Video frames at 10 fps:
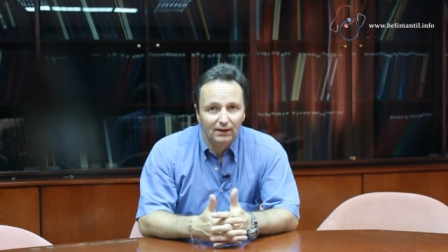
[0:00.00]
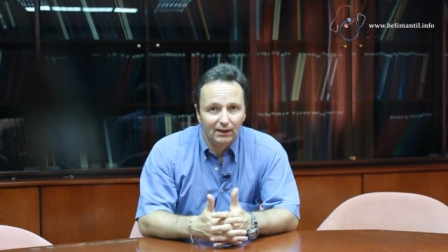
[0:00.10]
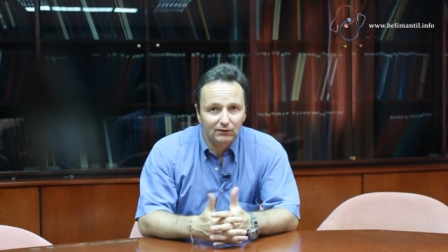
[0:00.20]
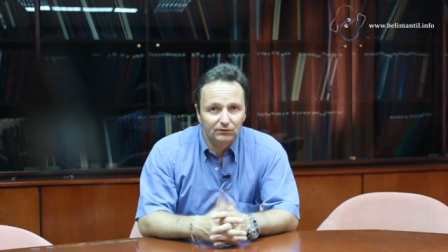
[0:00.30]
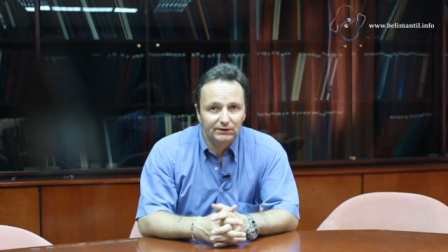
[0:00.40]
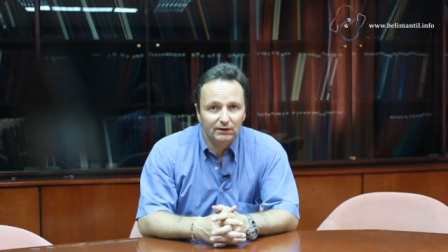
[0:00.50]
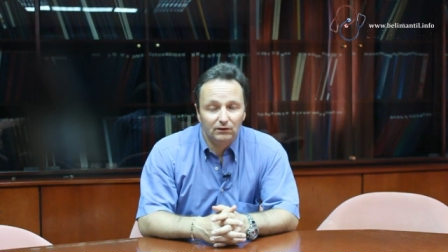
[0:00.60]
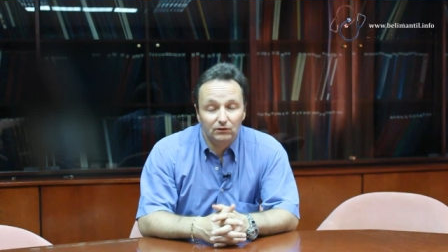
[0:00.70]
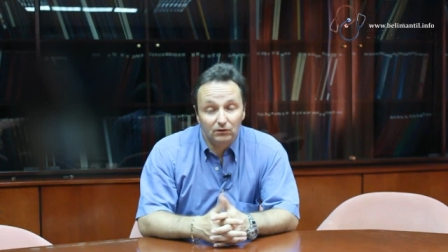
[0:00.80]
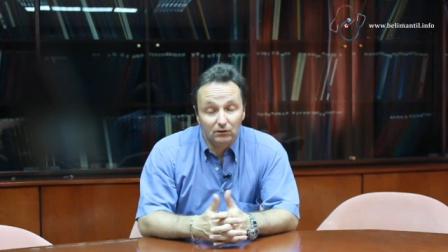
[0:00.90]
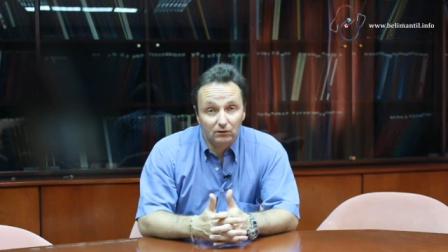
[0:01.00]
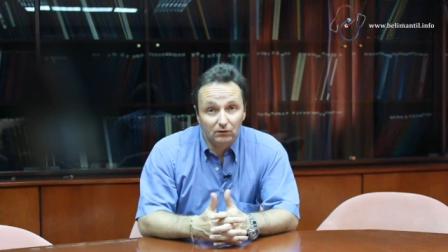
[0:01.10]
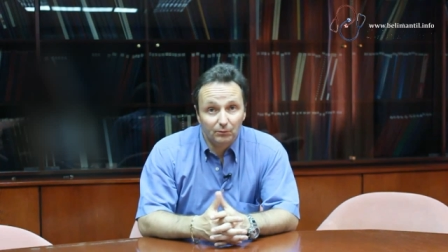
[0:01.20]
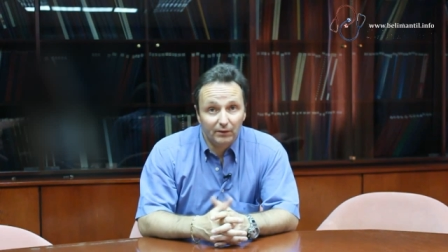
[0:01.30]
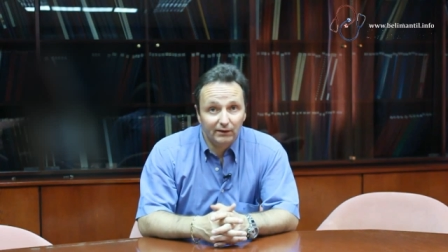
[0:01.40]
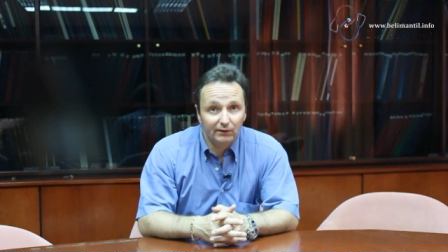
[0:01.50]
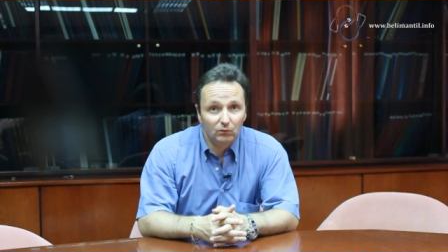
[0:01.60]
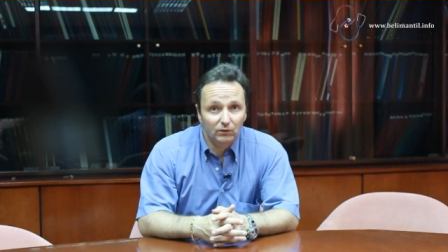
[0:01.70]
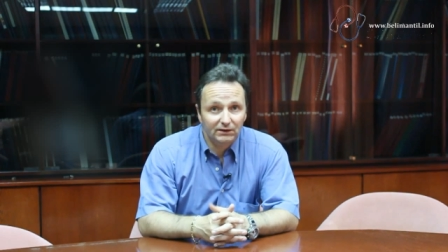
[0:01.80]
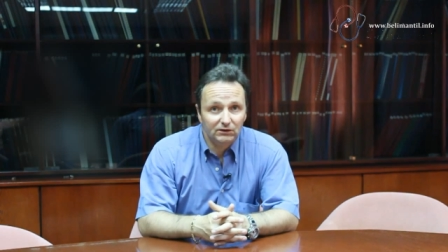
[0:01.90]
ultrasound or by
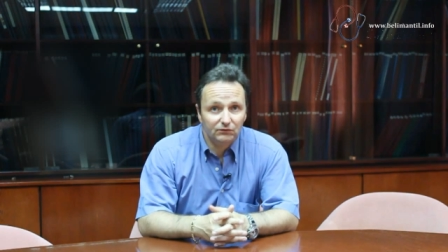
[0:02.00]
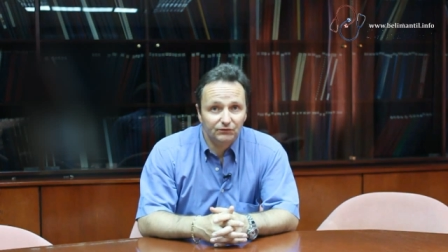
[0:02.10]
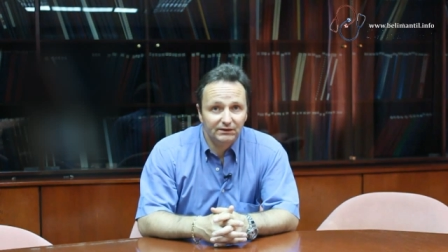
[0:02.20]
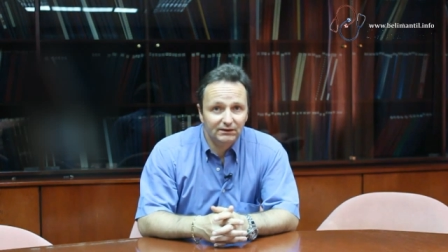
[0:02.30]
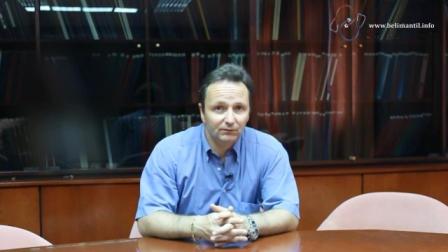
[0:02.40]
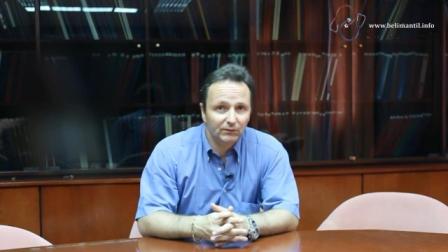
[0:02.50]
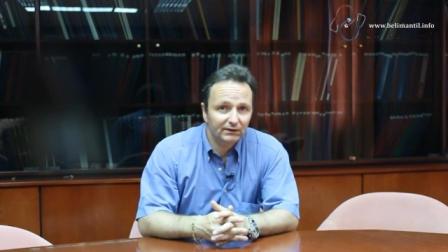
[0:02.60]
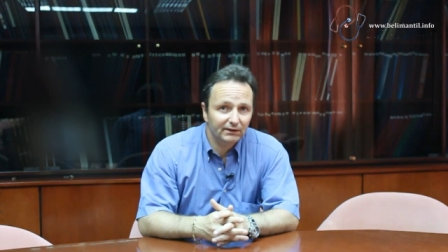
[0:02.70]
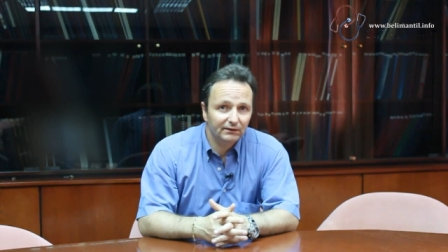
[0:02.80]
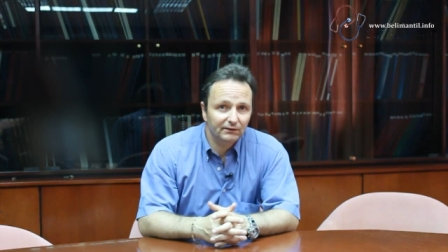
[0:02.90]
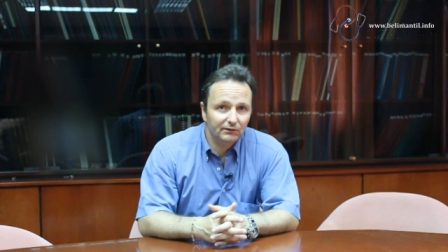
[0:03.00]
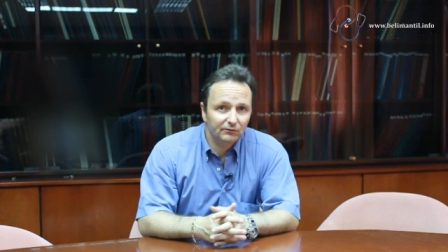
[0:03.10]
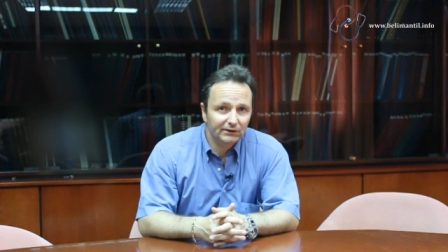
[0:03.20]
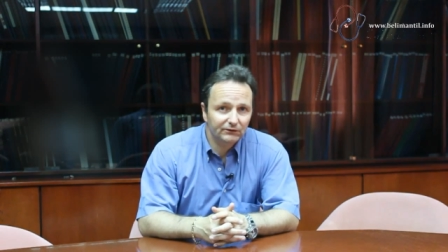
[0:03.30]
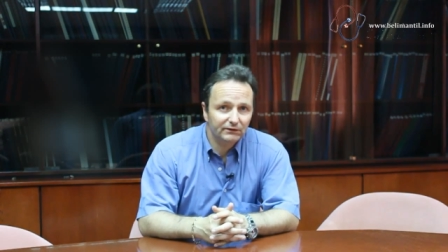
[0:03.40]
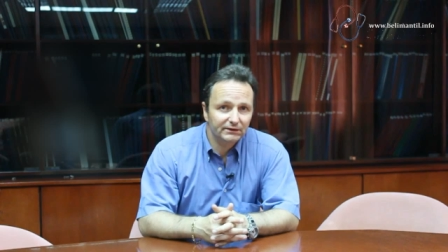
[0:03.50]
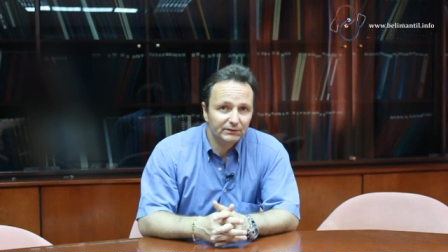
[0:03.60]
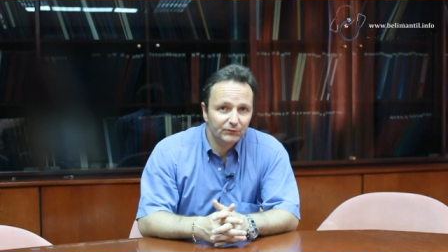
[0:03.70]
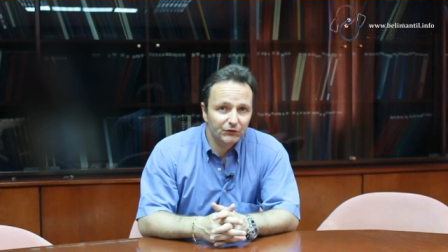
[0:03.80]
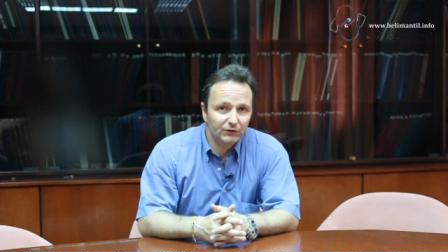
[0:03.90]
ways of fetal magnetic resonance
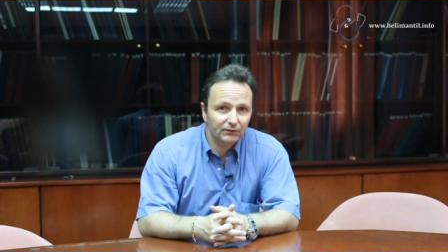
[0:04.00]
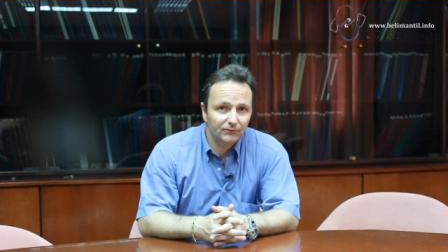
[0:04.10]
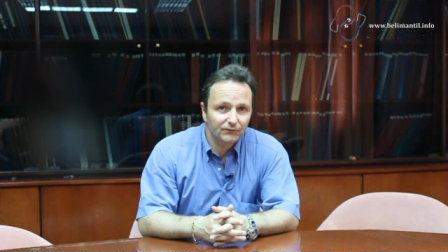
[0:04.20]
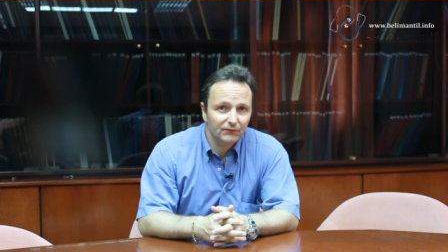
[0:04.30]
imaging,